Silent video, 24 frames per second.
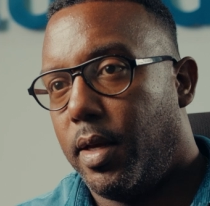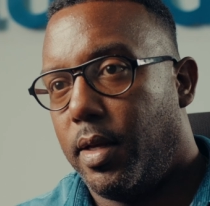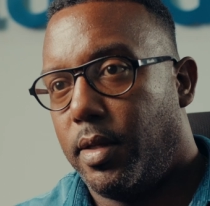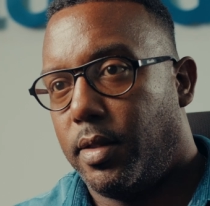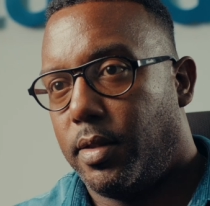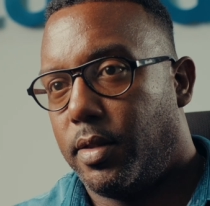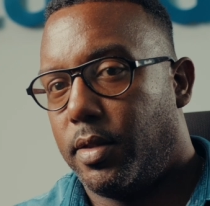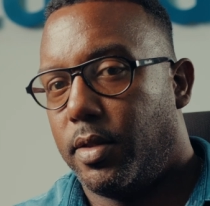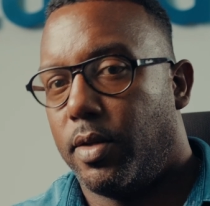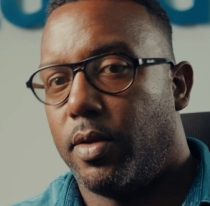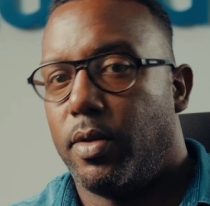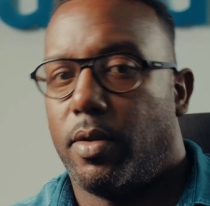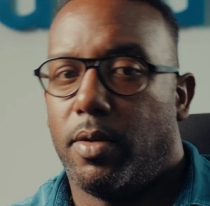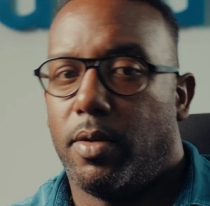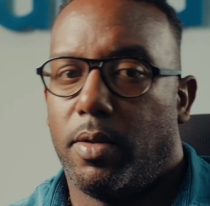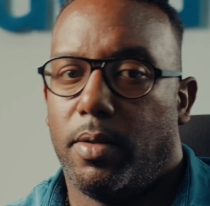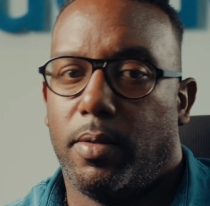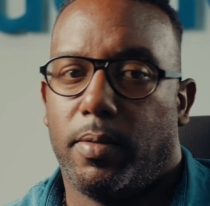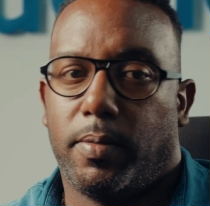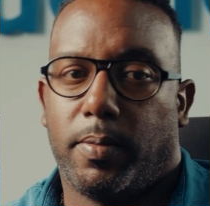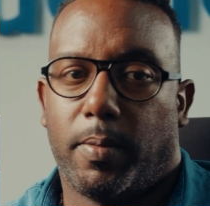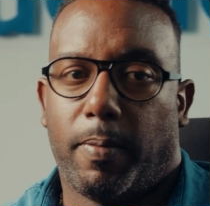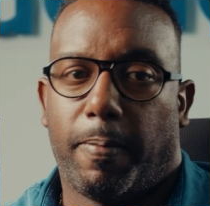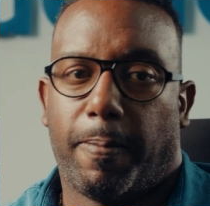
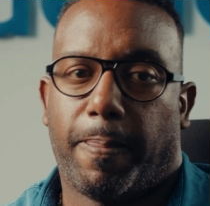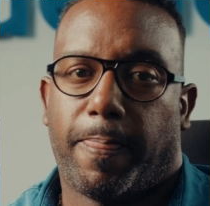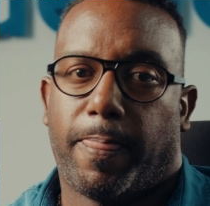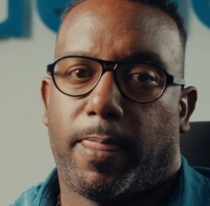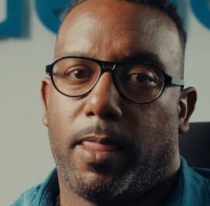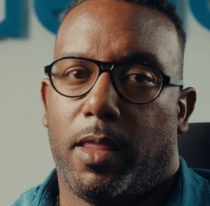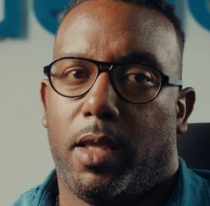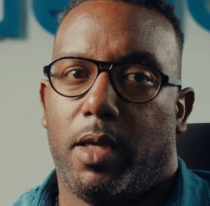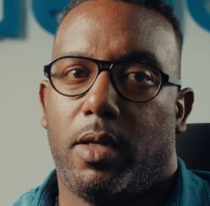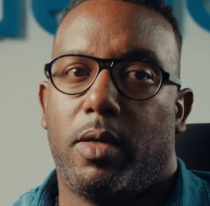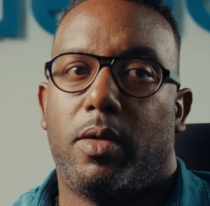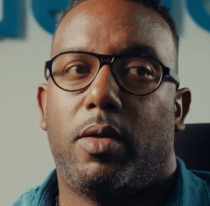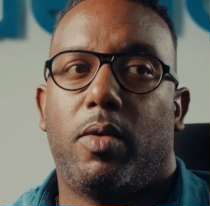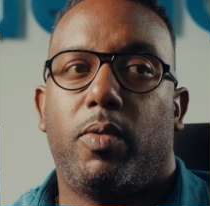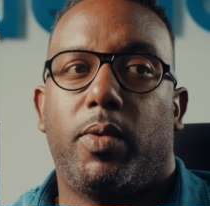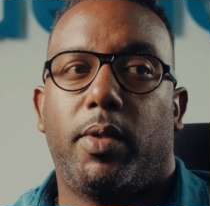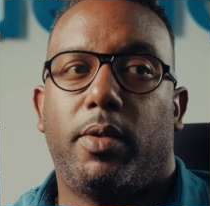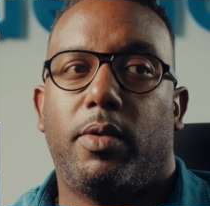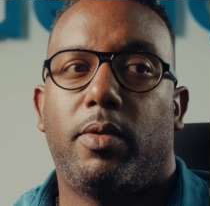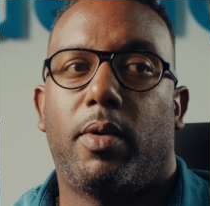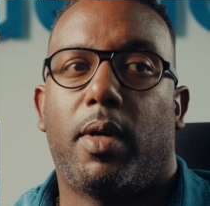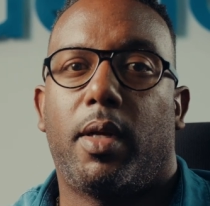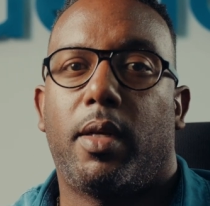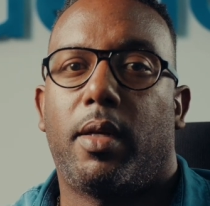So, we
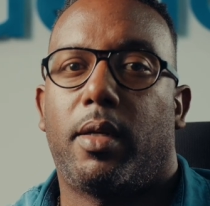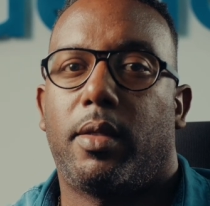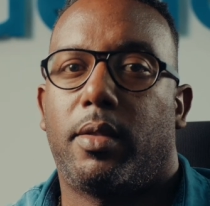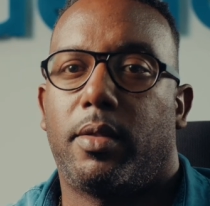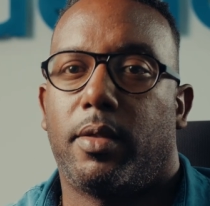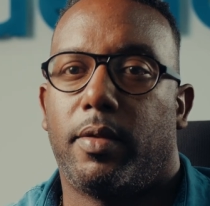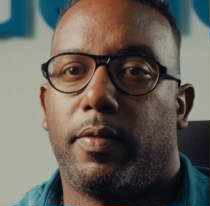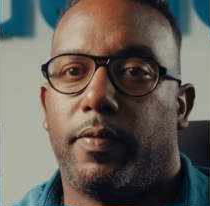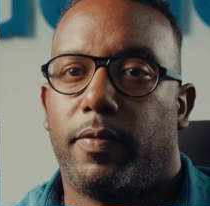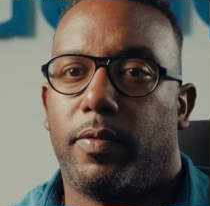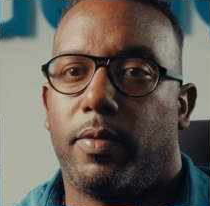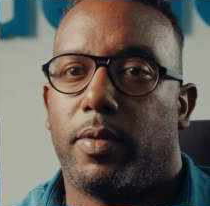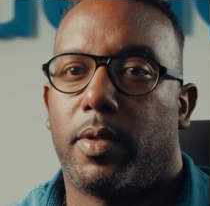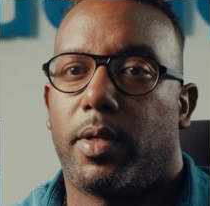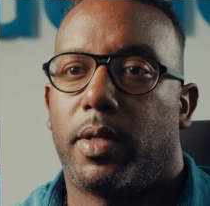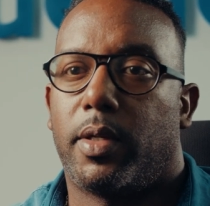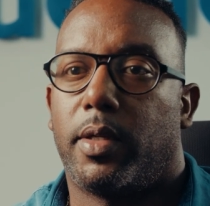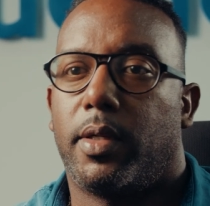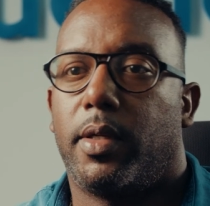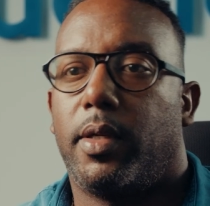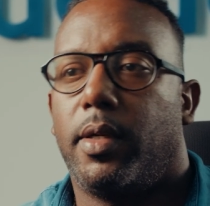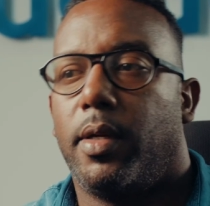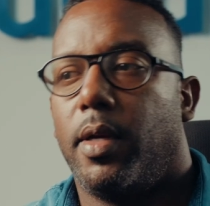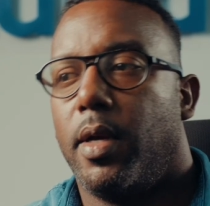do a lot of
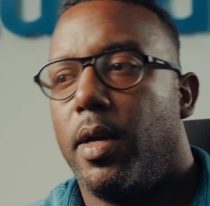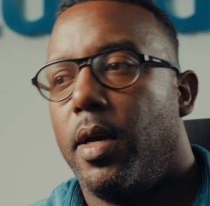work